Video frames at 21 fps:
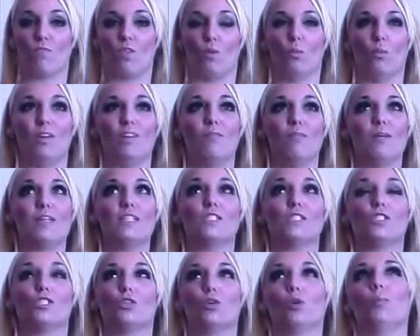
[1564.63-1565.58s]
We've been
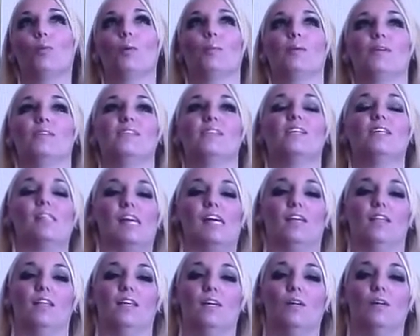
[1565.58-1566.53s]
super busy
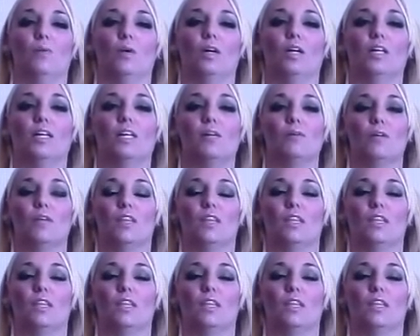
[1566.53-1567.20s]
lately working with the